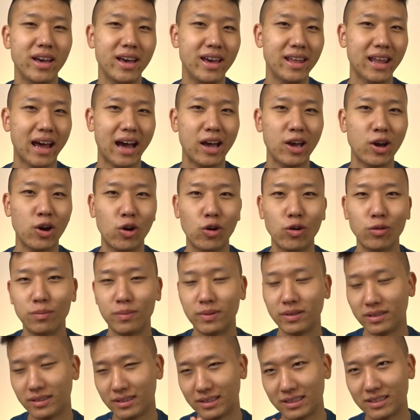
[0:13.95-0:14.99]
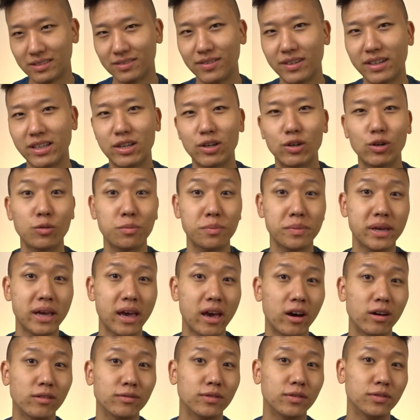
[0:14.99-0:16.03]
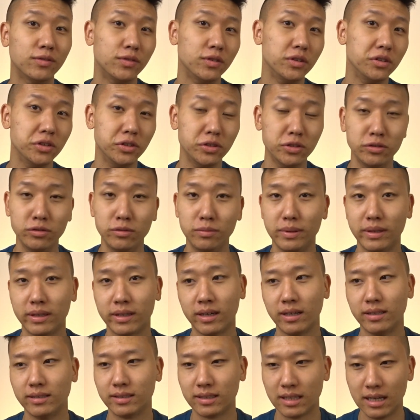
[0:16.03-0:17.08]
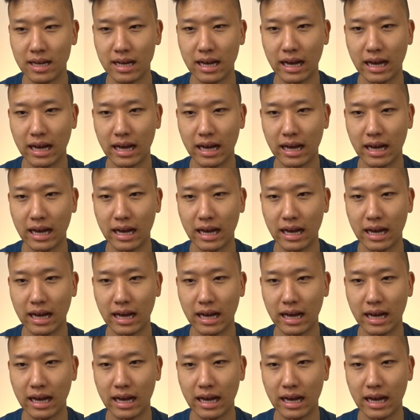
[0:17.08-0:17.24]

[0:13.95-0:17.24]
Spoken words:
and I hope this video will be helpful for you because